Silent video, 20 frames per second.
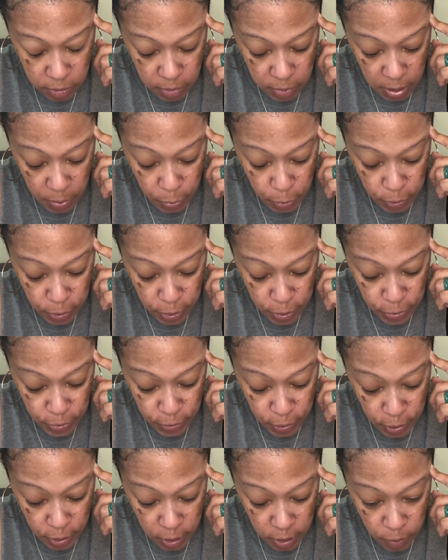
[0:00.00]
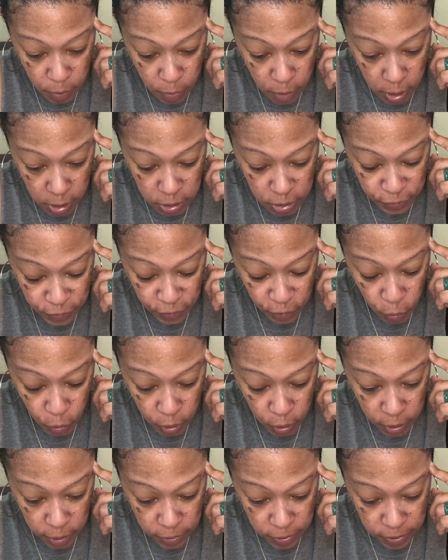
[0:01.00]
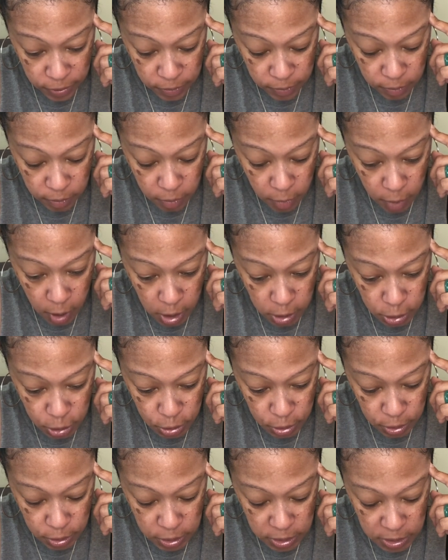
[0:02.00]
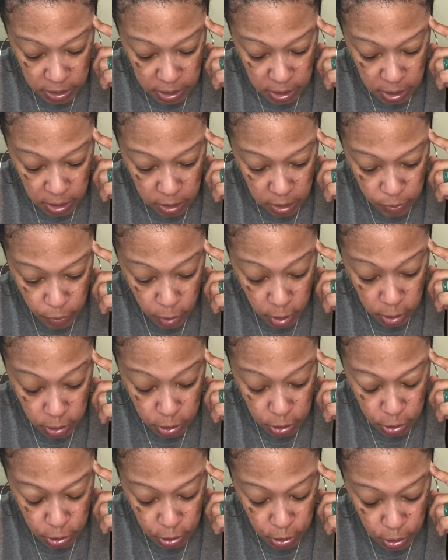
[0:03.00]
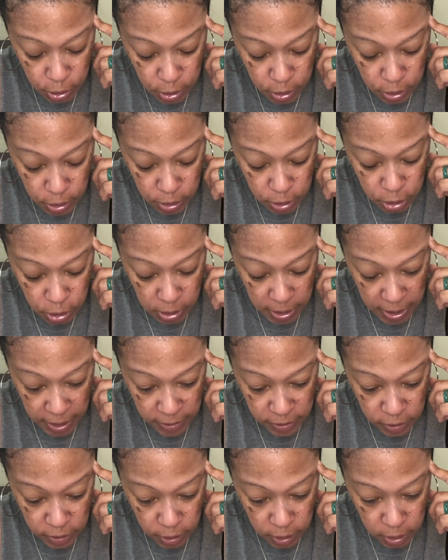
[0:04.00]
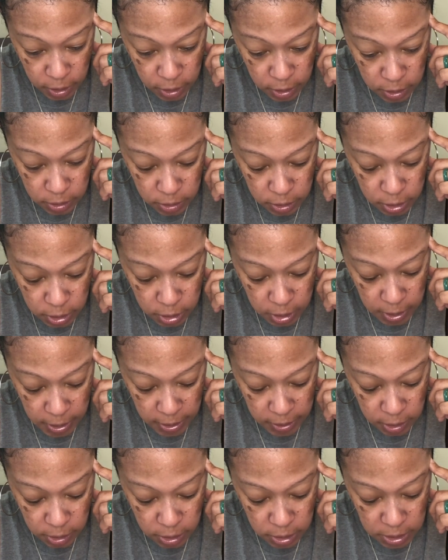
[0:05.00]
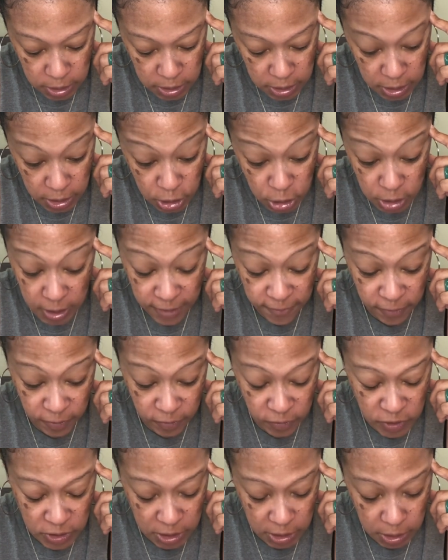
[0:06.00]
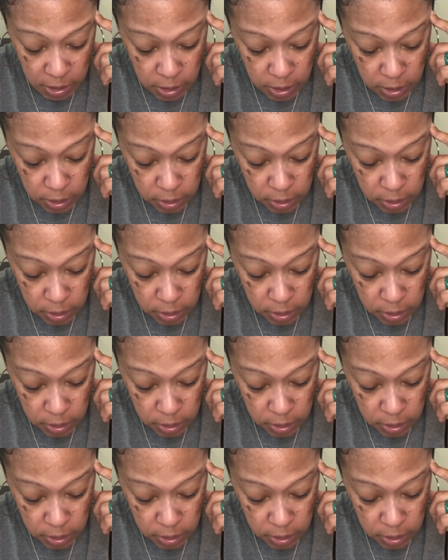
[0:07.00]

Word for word: April the 3rd, March 4th, March 13th, March 3rd, July 3rd, July 13th, July 15th.